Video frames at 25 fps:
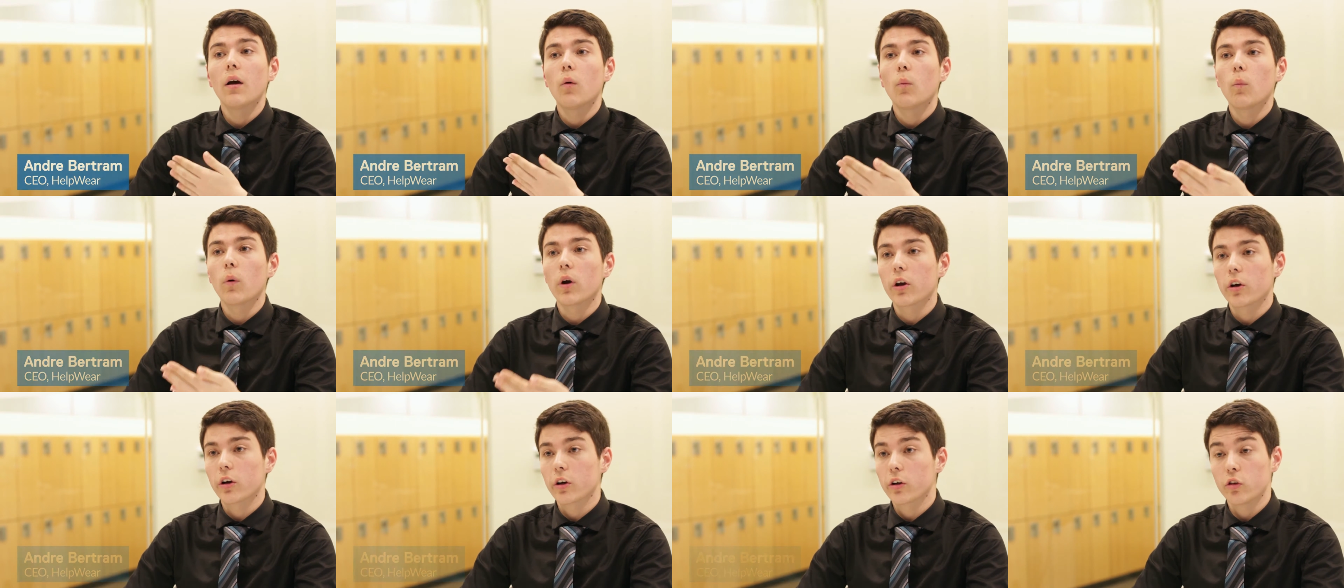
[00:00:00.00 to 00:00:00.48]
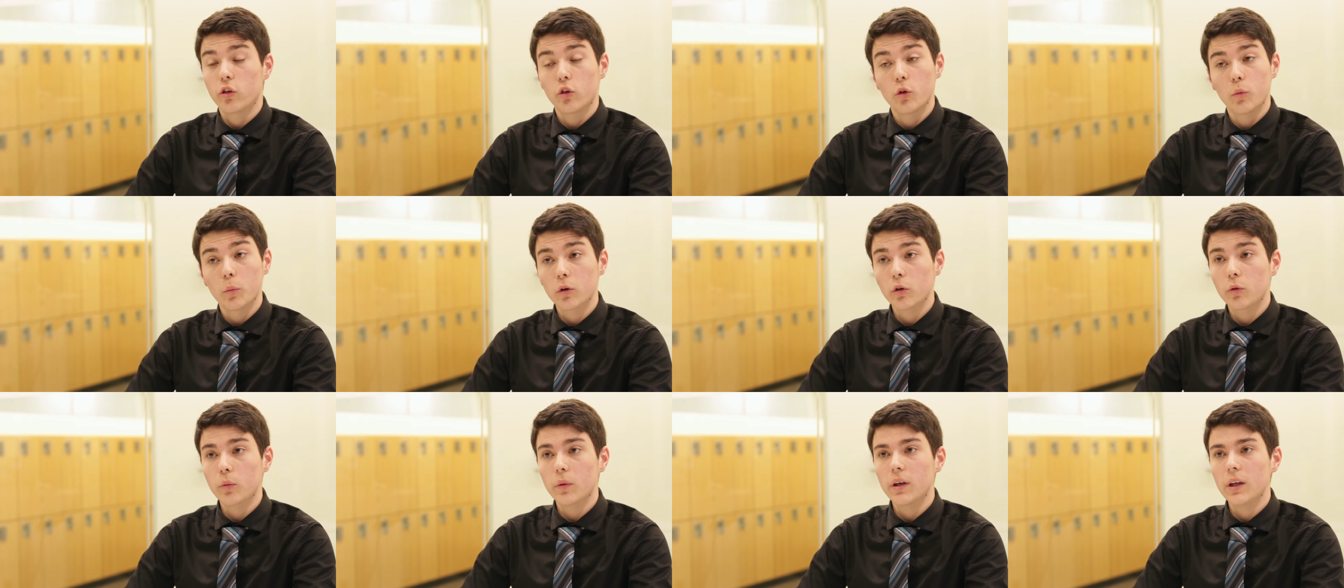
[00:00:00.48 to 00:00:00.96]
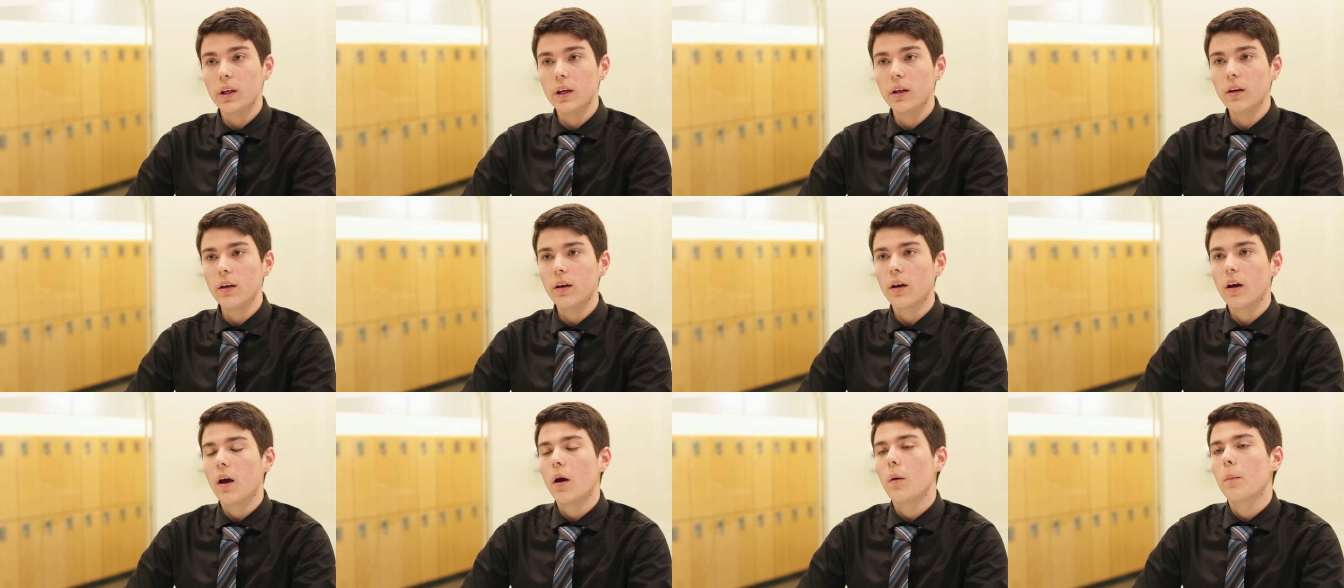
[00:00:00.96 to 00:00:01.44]
what our consumers would need,
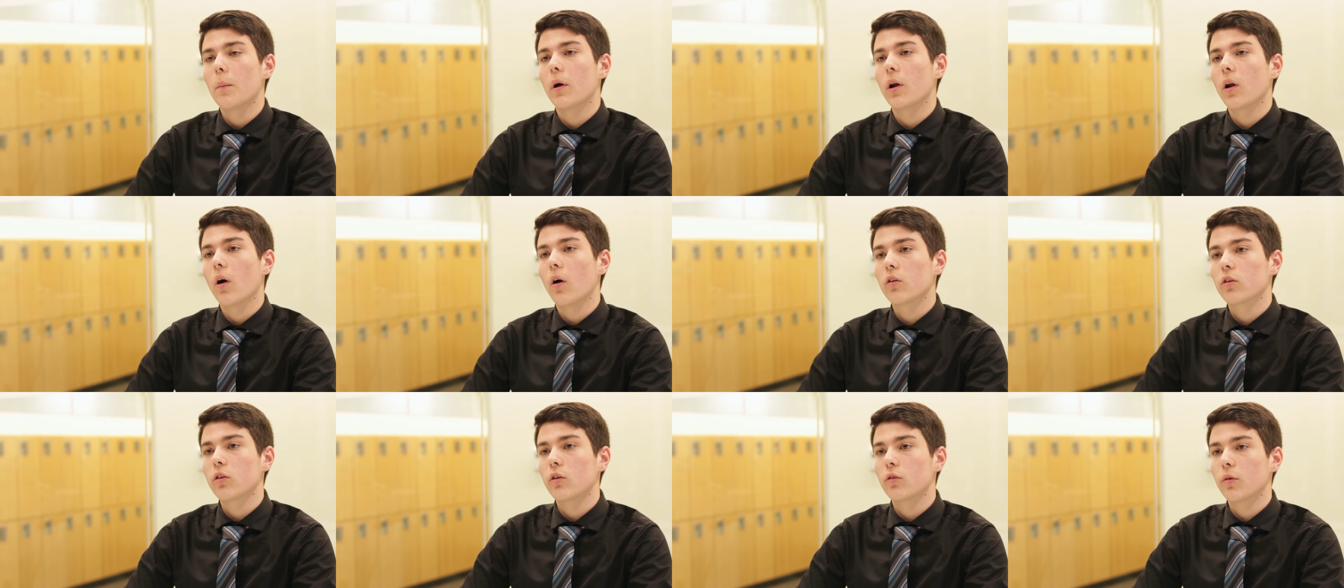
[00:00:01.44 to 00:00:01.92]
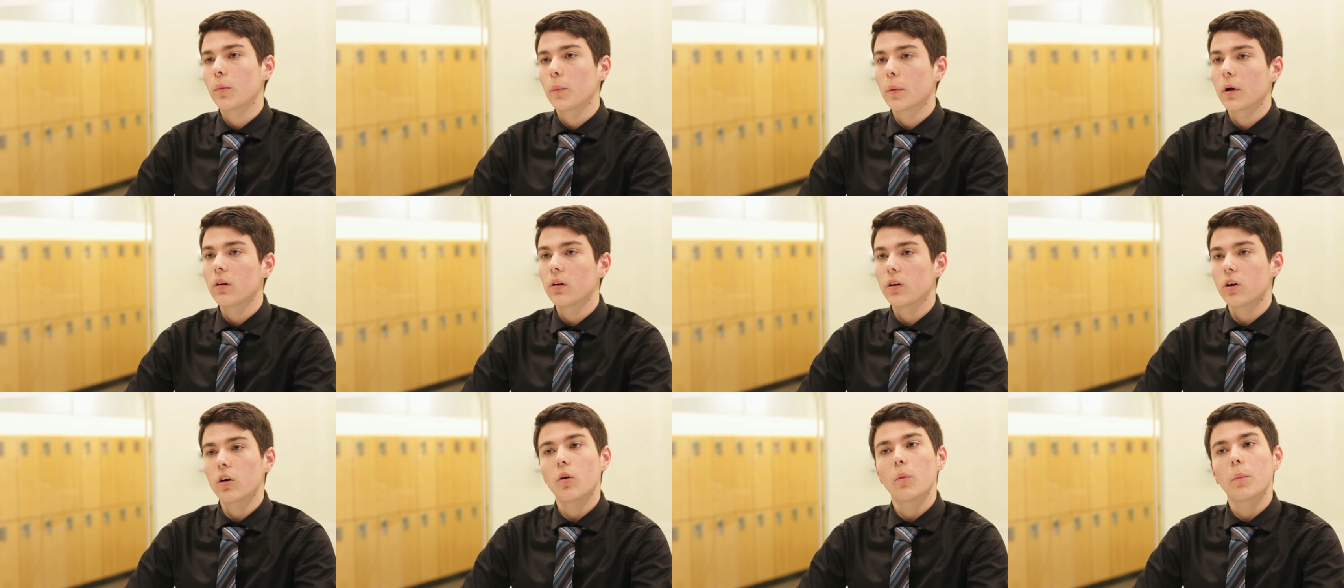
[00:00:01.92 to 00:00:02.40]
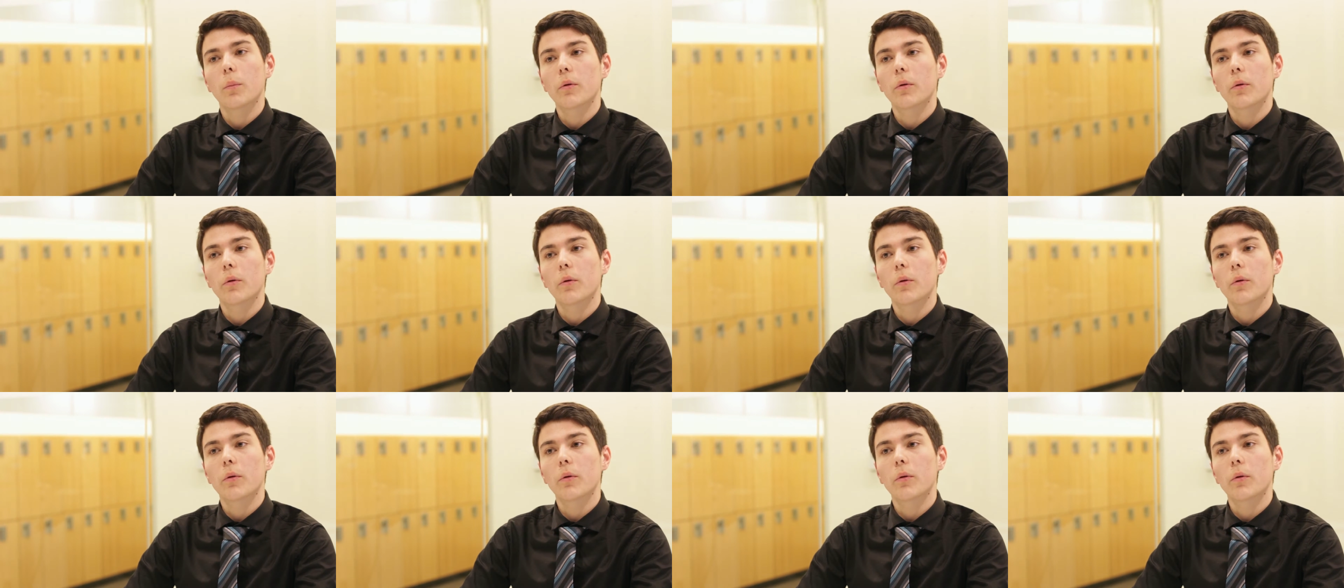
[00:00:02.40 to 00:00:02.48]
but also from a clinical